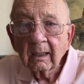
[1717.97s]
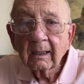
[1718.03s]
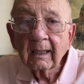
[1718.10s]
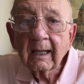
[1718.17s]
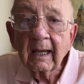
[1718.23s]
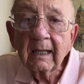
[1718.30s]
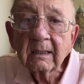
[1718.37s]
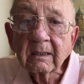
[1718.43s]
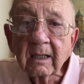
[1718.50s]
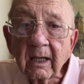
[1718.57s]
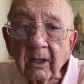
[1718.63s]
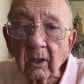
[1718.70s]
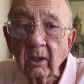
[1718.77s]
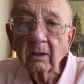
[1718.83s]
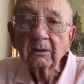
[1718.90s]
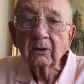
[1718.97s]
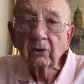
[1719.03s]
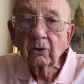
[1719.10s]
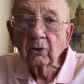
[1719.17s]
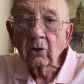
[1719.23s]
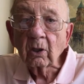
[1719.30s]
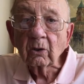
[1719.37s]
Kasky
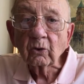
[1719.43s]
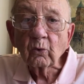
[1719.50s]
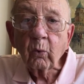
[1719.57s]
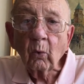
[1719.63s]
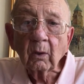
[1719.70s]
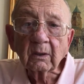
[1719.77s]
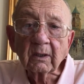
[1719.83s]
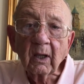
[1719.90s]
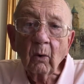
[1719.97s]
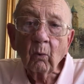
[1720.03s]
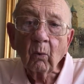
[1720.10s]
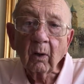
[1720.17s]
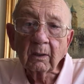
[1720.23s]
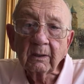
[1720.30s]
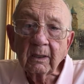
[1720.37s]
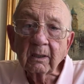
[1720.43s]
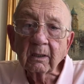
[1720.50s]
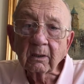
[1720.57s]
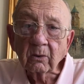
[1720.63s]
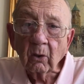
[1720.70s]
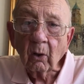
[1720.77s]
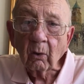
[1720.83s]
turned 21
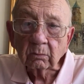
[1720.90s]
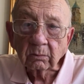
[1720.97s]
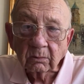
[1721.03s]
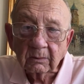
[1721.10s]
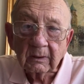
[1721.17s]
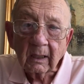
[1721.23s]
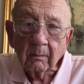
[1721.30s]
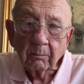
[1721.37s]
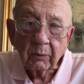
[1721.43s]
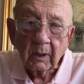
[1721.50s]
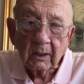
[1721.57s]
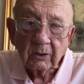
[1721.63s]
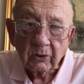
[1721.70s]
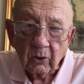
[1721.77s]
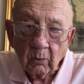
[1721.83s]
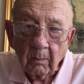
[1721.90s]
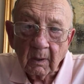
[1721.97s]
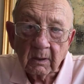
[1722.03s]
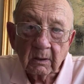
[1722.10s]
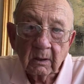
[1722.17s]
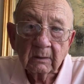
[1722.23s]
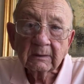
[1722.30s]
years old. God bless you,
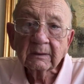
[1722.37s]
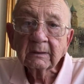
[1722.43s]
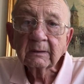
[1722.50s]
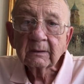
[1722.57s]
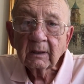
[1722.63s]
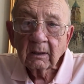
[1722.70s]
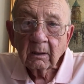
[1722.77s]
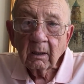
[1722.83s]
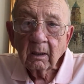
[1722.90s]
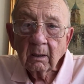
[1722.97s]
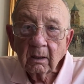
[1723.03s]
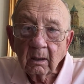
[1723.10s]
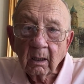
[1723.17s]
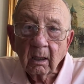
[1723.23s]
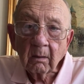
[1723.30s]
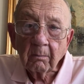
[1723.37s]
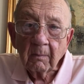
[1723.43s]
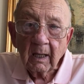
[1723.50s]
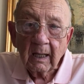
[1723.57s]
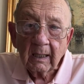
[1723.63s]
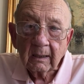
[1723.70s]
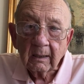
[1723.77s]
my young
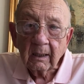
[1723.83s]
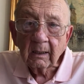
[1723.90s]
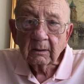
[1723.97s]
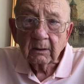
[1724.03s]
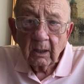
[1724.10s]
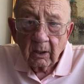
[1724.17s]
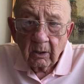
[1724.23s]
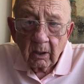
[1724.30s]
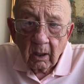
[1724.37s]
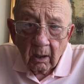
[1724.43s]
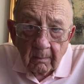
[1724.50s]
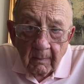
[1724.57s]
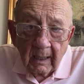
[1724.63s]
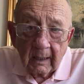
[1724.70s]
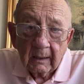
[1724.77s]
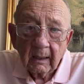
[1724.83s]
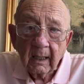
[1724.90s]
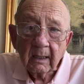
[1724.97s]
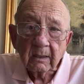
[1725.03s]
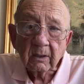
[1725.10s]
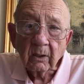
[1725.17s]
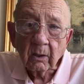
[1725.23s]
man there. You're a young man,
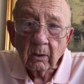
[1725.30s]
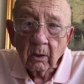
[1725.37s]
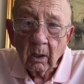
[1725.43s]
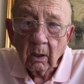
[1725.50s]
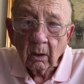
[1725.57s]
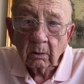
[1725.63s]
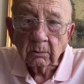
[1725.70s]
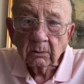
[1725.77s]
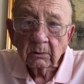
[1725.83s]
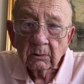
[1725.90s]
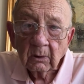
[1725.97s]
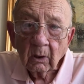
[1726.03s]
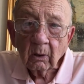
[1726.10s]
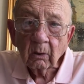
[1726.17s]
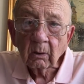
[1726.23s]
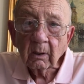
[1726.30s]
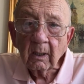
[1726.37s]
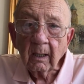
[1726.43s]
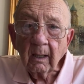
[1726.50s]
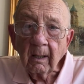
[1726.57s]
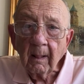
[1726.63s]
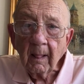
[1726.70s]
Kasky, or a girl, okay?